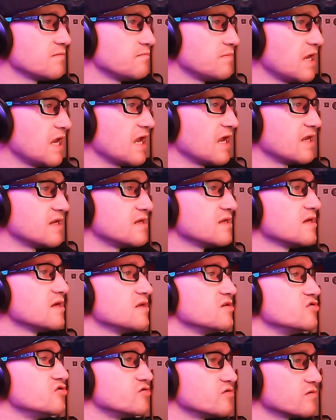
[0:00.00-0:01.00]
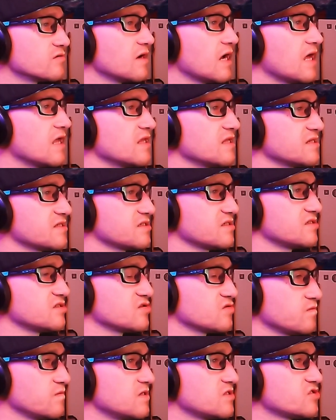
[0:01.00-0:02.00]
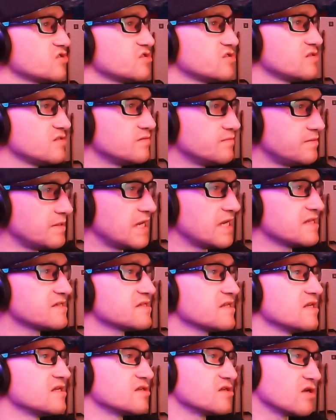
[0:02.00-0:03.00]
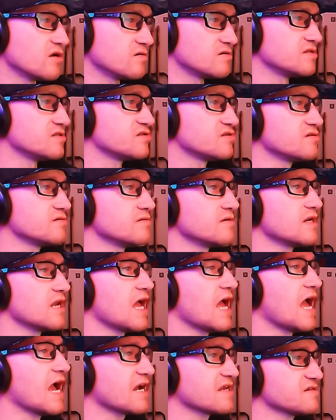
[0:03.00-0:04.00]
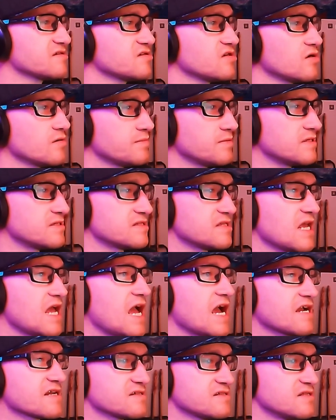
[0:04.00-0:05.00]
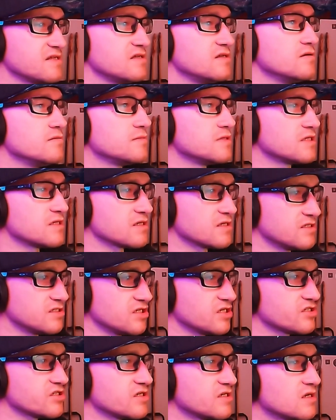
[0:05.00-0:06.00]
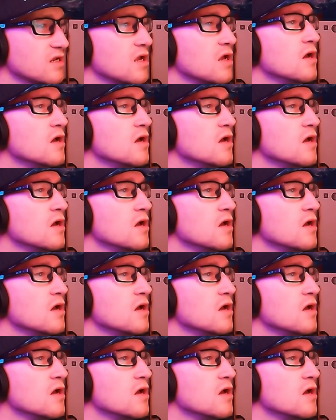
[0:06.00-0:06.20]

the band. Drew Ellis switched to bass, and Cody Stewart, ex Serpents, ex The Human Condition,